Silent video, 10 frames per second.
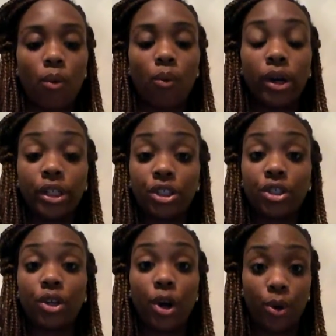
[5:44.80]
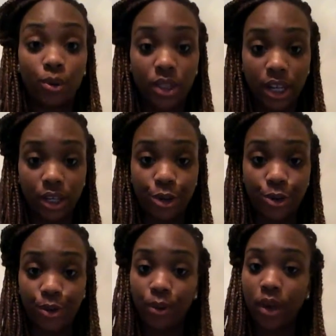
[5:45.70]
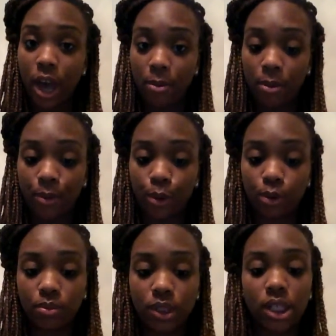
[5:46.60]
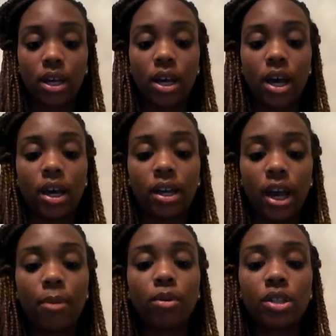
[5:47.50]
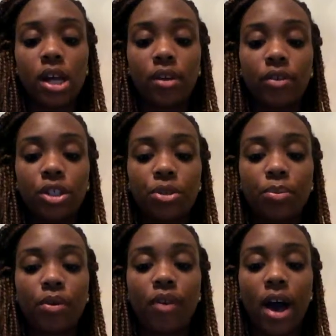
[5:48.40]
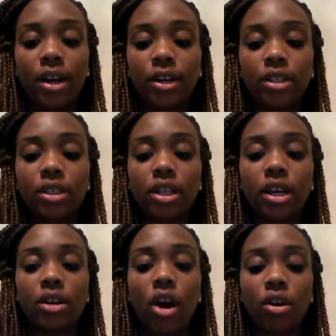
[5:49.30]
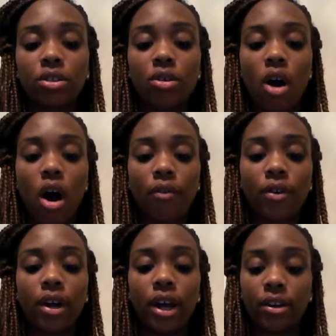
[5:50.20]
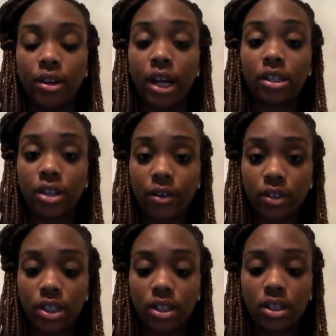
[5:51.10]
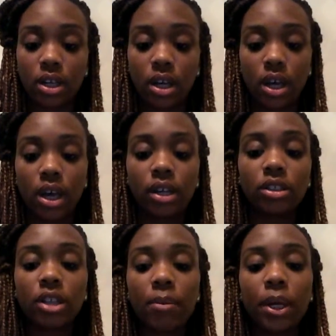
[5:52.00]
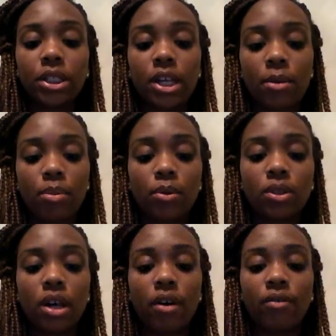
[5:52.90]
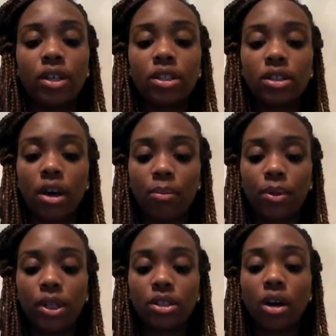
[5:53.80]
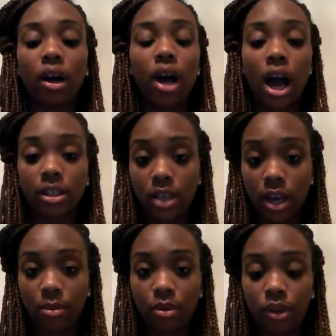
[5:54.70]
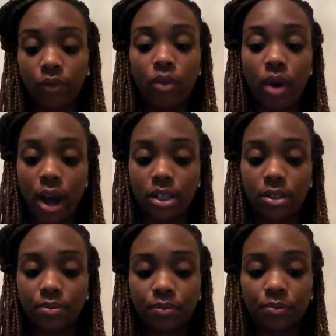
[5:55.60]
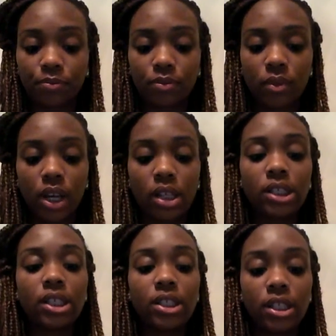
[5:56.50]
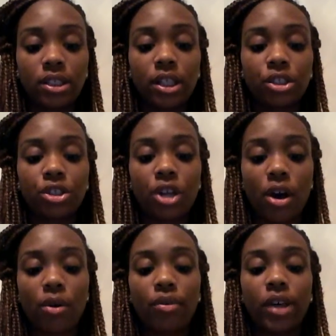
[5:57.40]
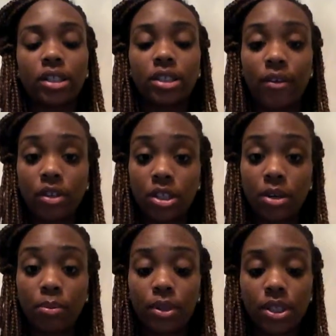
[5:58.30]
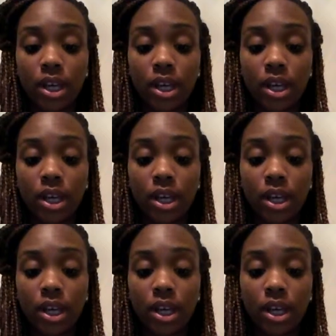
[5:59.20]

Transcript: which goes into cable modems. Cable television providers can also offer internet services. Some examples of these companies are Cox Cable and Verizon. Statistics show that 17%